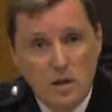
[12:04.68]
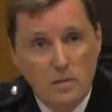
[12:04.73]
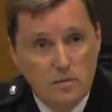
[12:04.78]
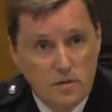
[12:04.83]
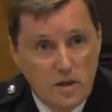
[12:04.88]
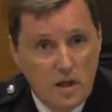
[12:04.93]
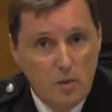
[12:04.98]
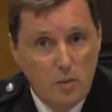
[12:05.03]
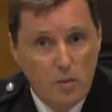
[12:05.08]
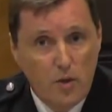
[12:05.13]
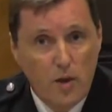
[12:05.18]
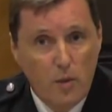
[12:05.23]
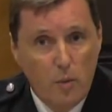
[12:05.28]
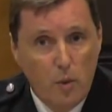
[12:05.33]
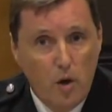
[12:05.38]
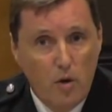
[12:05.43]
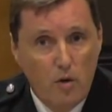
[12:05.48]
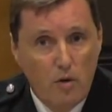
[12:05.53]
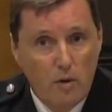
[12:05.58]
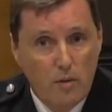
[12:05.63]

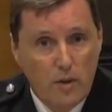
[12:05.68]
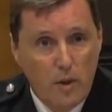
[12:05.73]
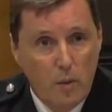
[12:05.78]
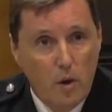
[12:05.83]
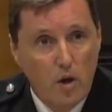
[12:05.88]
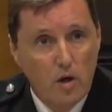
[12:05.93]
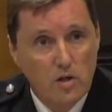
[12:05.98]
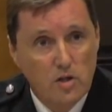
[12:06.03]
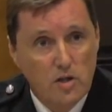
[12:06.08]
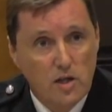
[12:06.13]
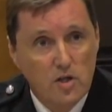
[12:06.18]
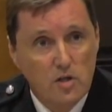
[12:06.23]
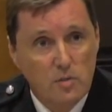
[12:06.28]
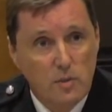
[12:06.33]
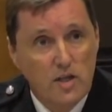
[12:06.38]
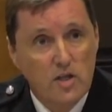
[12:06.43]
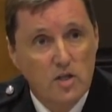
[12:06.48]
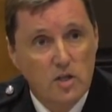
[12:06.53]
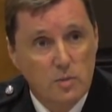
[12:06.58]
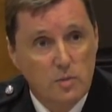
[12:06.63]
there were station
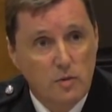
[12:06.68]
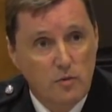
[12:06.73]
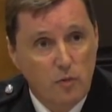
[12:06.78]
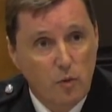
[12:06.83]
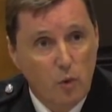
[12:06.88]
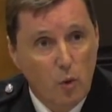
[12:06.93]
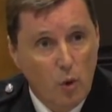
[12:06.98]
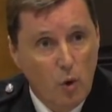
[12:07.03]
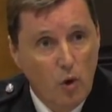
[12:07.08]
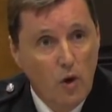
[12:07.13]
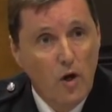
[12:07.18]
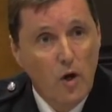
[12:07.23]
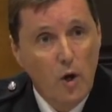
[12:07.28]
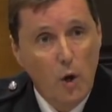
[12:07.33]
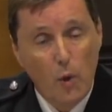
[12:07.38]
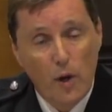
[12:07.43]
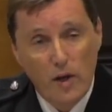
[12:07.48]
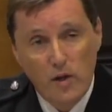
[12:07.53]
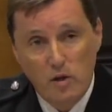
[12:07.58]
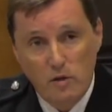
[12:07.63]
managers before
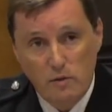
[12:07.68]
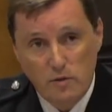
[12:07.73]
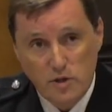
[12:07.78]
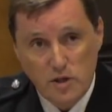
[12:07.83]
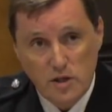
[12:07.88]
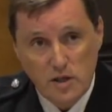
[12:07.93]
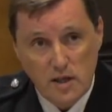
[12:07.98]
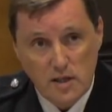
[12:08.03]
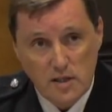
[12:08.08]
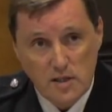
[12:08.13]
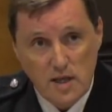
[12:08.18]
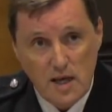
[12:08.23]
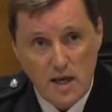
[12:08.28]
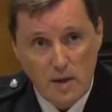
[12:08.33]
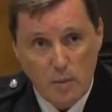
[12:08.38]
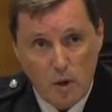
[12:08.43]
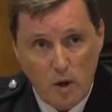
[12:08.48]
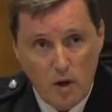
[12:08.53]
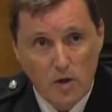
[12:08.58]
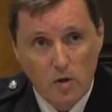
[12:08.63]
who had the officer of the day tag,
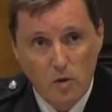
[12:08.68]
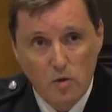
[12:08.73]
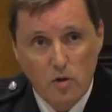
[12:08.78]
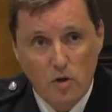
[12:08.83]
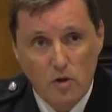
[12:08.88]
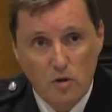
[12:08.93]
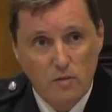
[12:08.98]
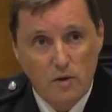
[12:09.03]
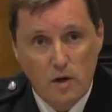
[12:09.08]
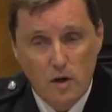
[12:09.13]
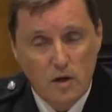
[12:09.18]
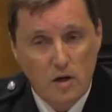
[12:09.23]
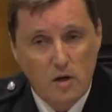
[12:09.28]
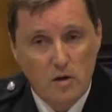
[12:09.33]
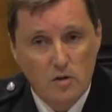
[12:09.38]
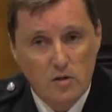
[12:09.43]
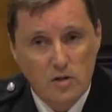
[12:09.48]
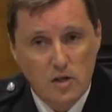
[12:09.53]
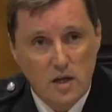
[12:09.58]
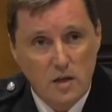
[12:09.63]
but I
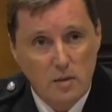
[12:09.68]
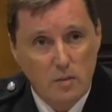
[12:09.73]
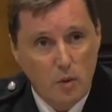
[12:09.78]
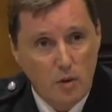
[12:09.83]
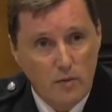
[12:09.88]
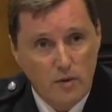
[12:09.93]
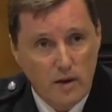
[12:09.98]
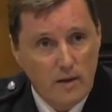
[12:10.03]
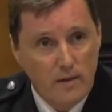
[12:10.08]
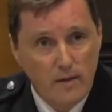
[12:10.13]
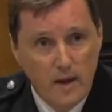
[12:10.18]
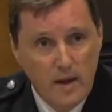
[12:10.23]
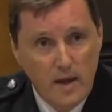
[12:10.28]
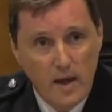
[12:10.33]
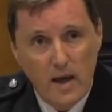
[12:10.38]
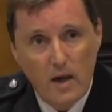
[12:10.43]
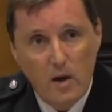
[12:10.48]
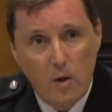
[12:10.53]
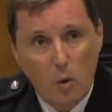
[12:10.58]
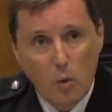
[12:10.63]
can't say whether
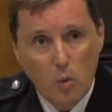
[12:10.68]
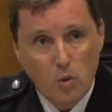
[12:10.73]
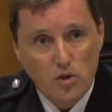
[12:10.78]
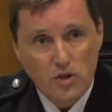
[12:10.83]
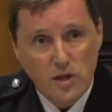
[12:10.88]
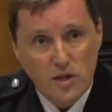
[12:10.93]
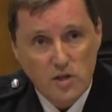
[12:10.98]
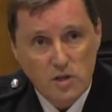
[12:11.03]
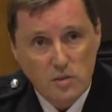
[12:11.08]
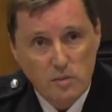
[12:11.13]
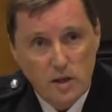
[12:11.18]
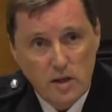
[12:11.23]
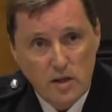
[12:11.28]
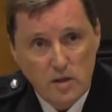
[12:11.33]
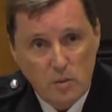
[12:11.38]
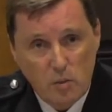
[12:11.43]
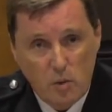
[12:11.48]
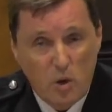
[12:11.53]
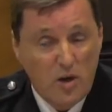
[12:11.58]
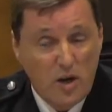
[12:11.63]
all station
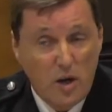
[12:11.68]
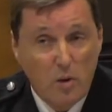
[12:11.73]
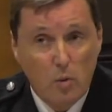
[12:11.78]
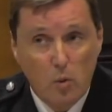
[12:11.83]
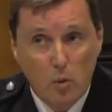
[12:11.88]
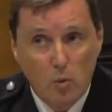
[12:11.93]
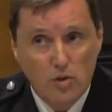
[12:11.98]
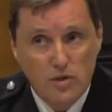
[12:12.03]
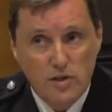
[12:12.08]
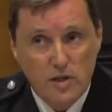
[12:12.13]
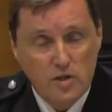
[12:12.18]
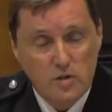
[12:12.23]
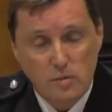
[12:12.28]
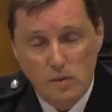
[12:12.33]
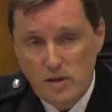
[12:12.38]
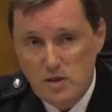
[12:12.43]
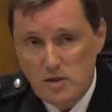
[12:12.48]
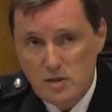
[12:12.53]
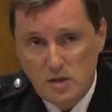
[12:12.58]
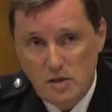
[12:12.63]
managers. Well, I know all station
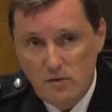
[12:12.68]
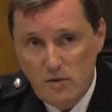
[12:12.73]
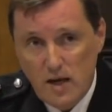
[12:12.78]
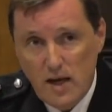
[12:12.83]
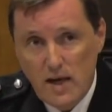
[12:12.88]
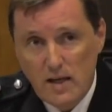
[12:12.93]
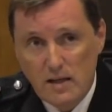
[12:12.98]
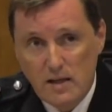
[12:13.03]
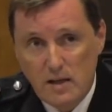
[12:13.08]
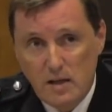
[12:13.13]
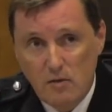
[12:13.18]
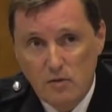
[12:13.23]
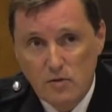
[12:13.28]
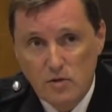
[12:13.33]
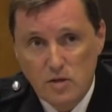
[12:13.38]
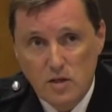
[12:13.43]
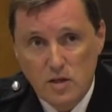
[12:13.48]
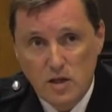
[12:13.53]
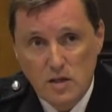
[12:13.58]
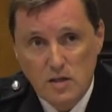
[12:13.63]
managers never had the
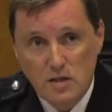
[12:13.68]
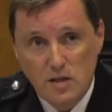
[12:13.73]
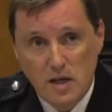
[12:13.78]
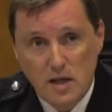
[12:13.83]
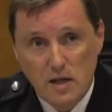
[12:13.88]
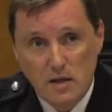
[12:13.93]
officer of the day tag.